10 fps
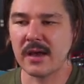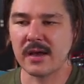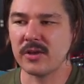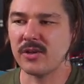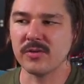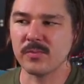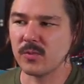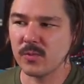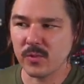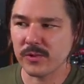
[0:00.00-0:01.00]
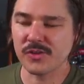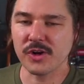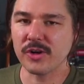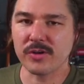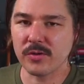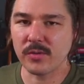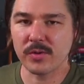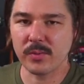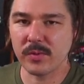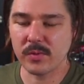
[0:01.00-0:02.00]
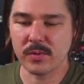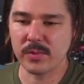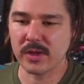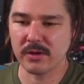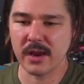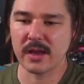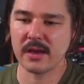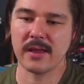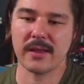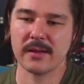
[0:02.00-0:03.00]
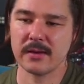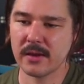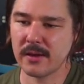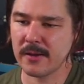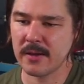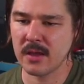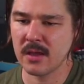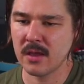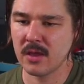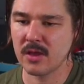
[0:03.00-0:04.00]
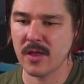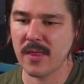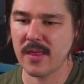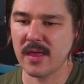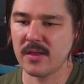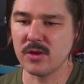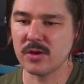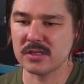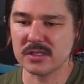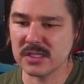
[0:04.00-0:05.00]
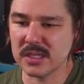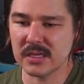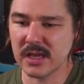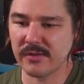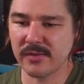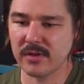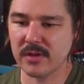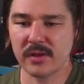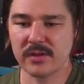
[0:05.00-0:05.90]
your return would be great. And you can see they have all these